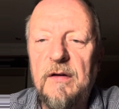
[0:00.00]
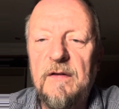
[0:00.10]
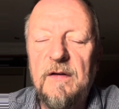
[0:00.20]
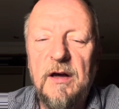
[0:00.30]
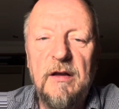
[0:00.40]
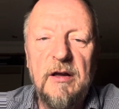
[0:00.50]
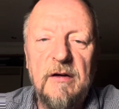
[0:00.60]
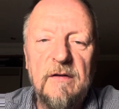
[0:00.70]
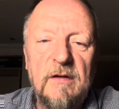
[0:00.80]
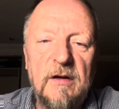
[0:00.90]
say there
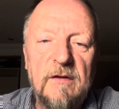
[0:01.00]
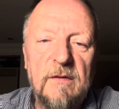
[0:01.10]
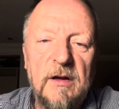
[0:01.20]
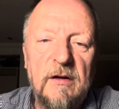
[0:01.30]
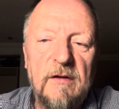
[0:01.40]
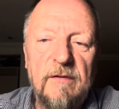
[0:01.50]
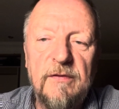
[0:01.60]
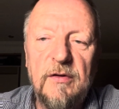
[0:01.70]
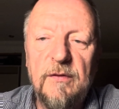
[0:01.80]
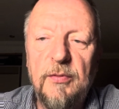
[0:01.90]
is an
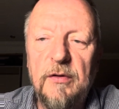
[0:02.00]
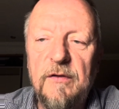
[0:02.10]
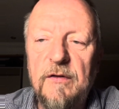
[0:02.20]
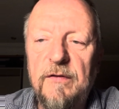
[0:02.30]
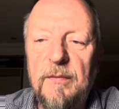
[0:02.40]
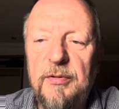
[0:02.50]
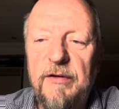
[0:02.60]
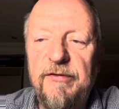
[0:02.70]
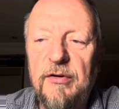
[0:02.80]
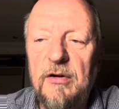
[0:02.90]
extensive response of the
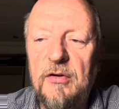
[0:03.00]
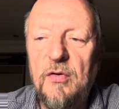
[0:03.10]
prefrontal